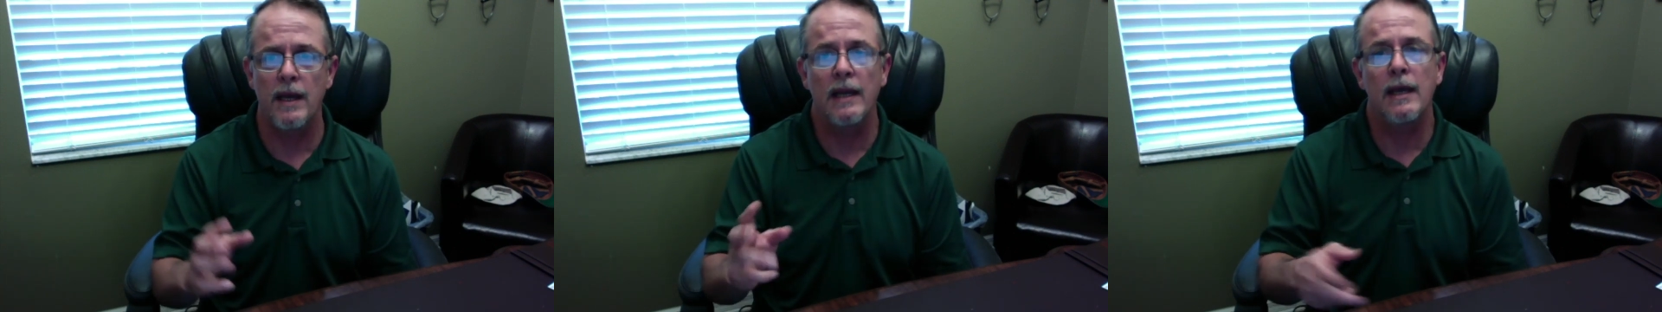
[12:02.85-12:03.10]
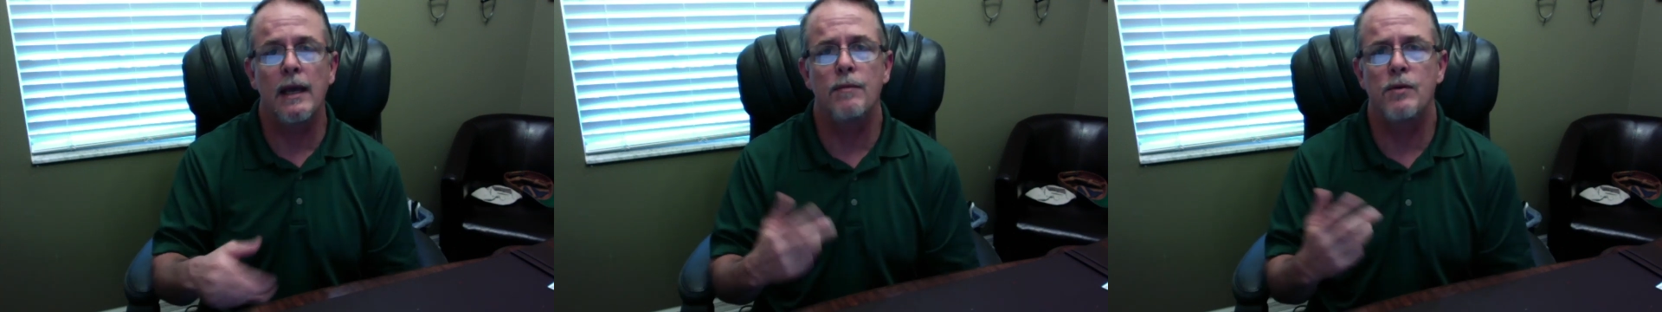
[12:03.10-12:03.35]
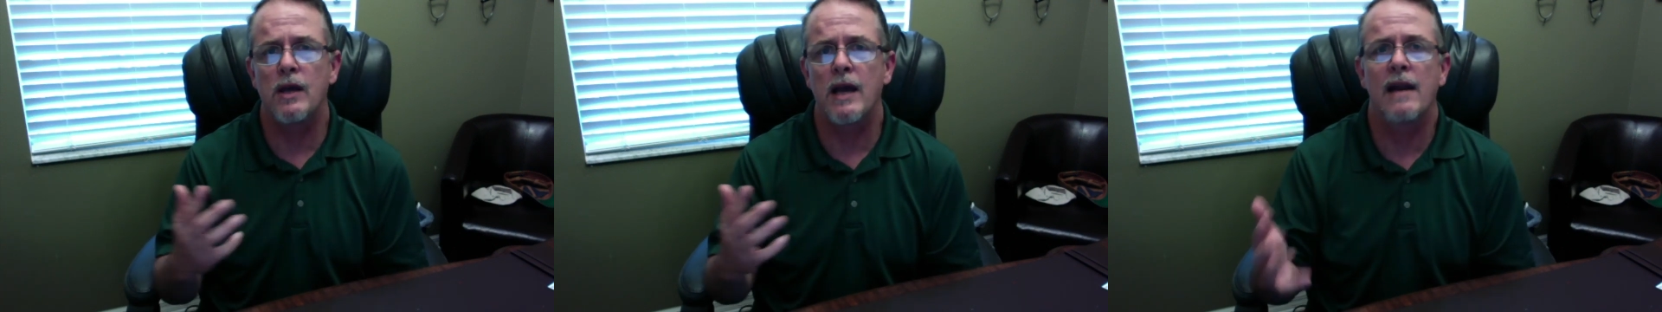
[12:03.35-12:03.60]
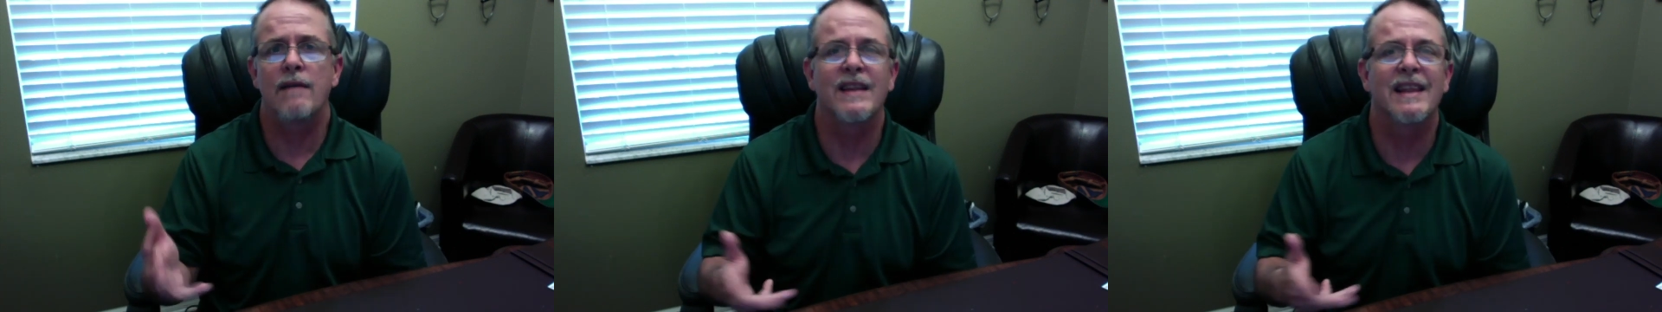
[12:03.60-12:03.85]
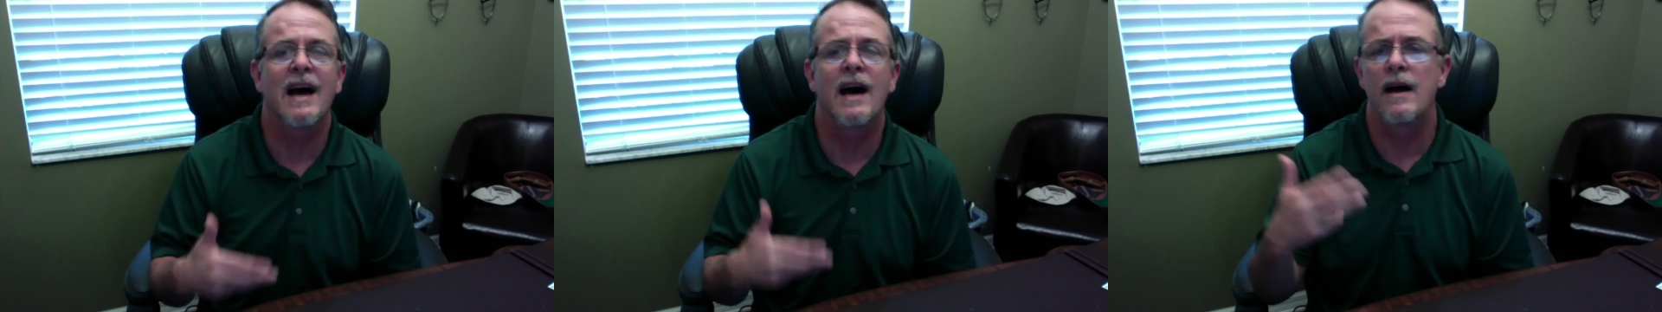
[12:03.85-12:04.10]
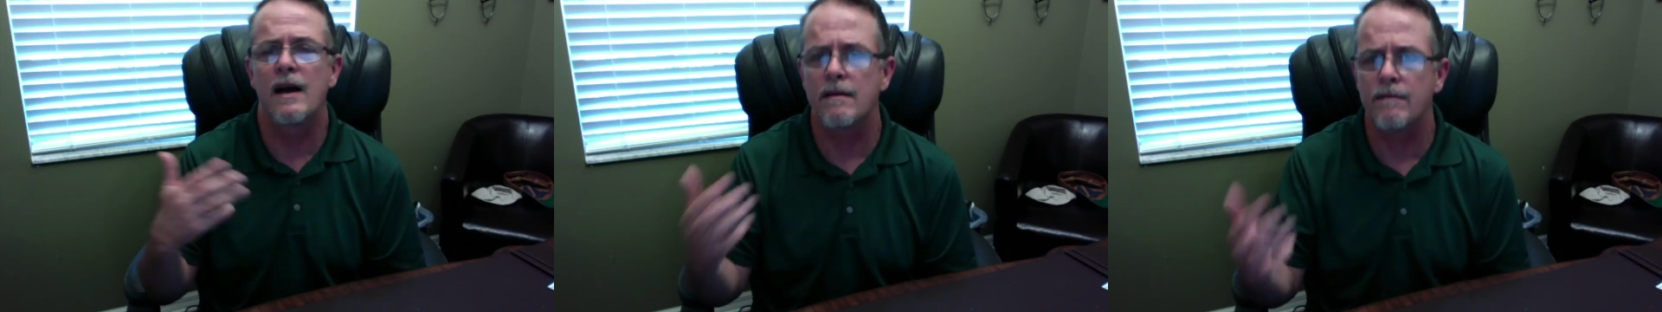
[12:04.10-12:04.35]
and keeps you kind of
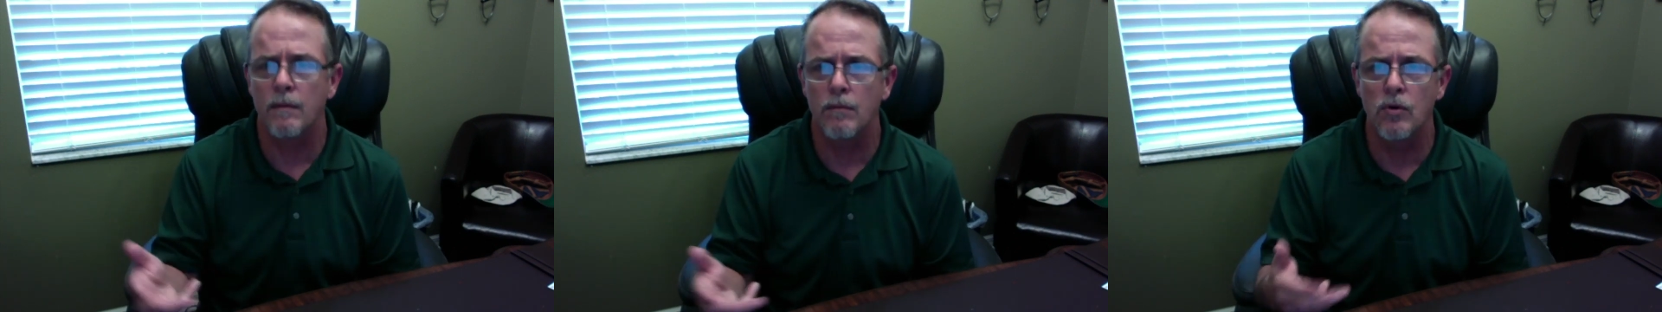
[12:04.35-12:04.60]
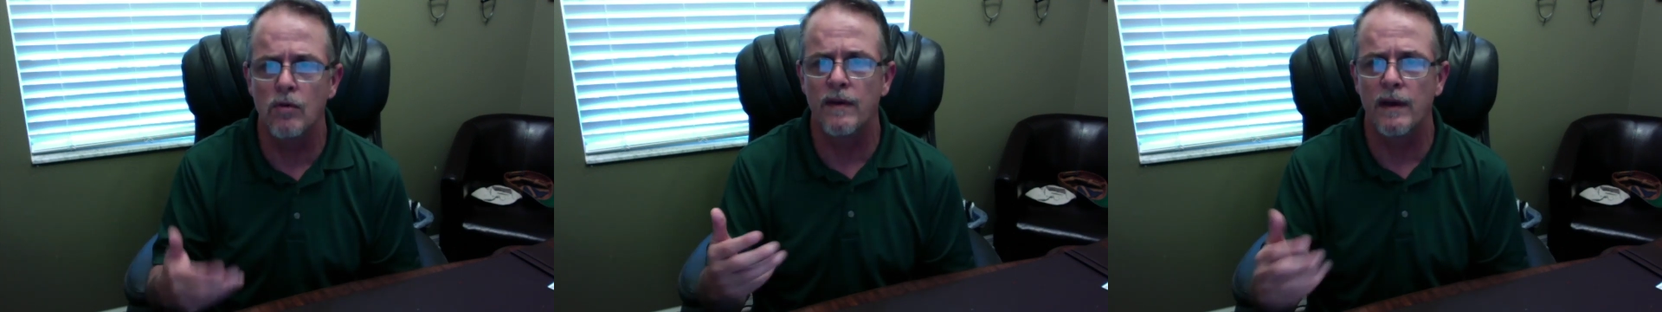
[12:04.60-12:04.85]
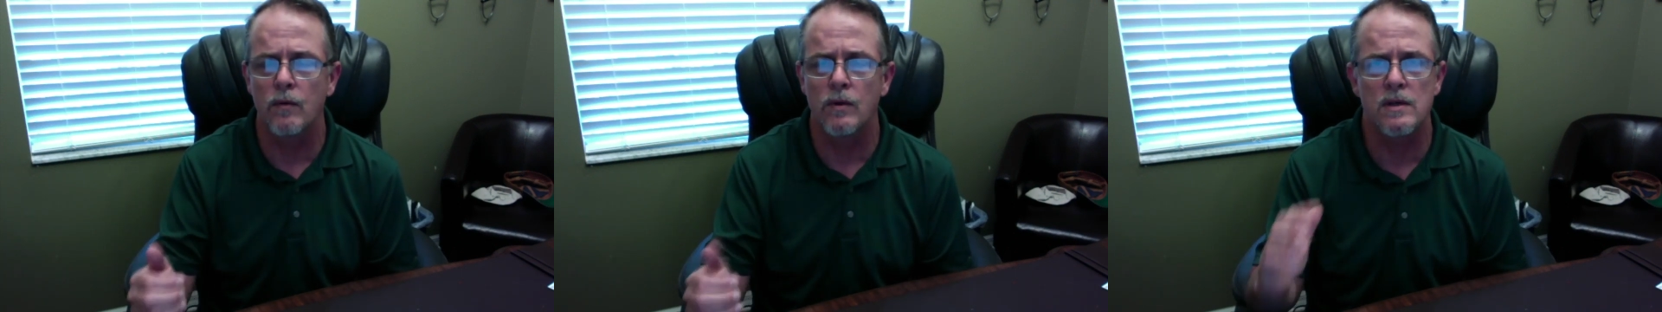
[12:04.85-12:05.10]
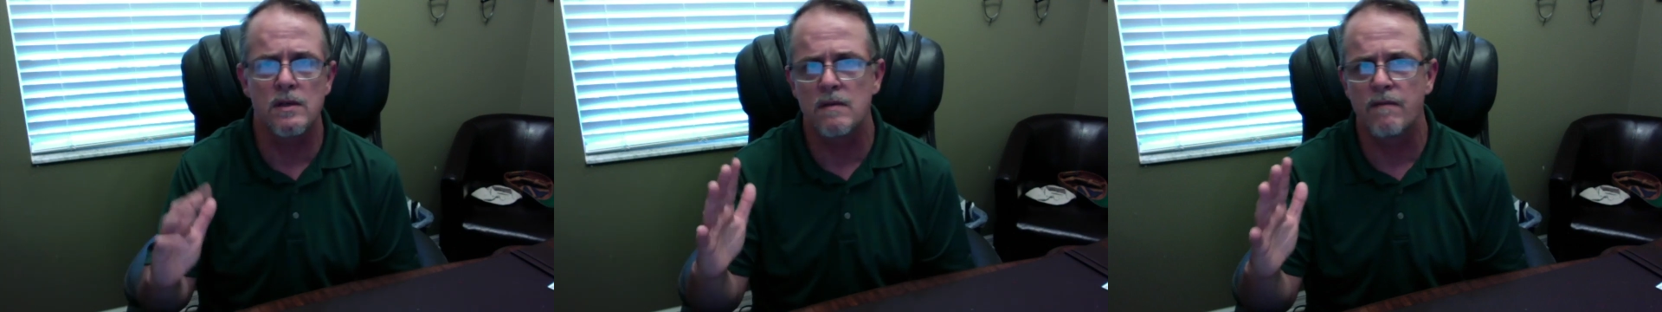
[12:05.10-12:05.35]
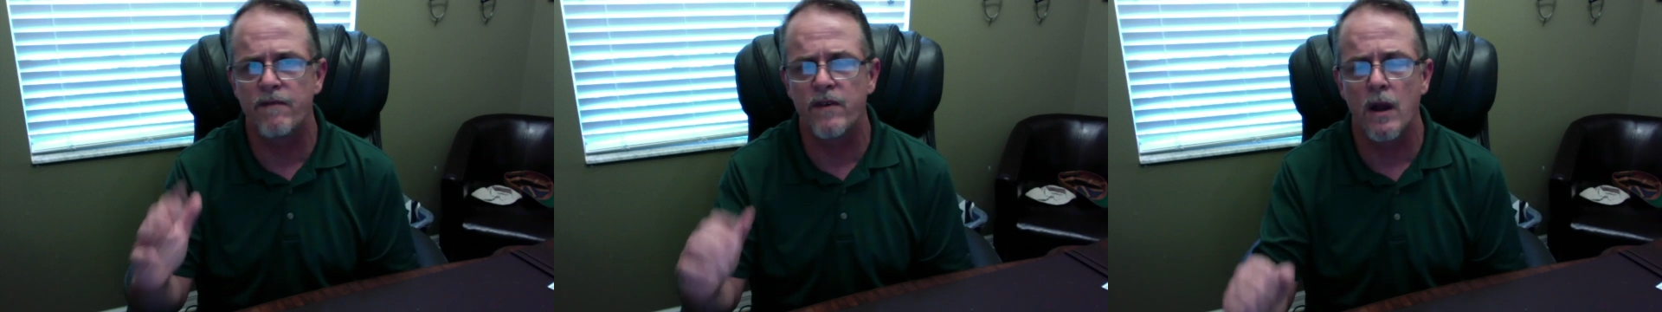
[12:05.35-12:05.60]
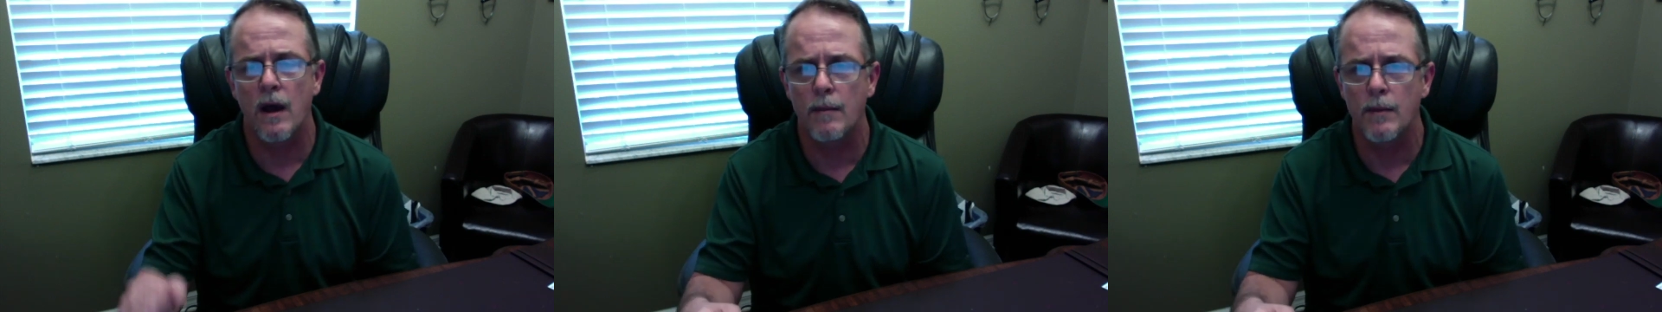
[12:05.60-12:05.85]
alive and moving, which is
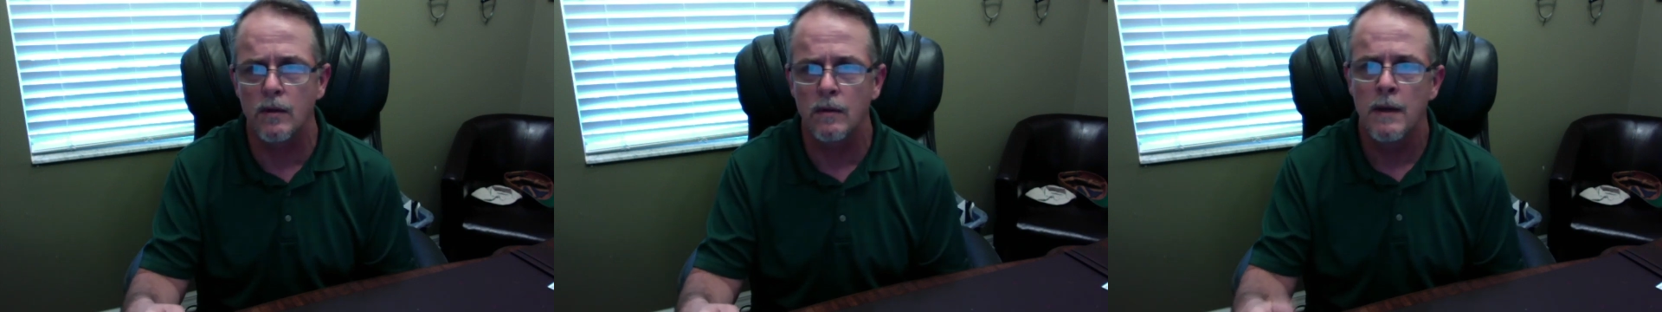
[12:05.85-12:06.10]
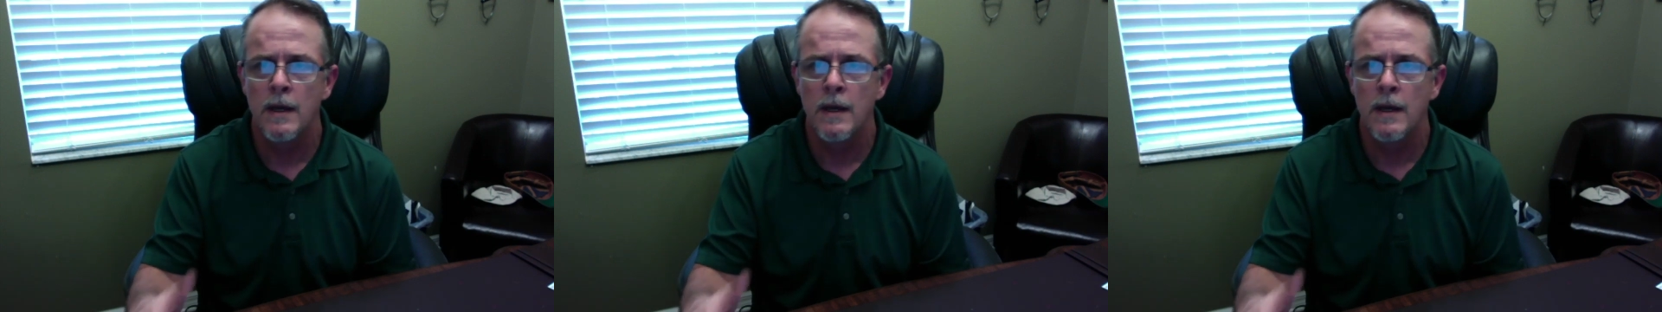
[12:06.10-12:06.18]
phenomenal.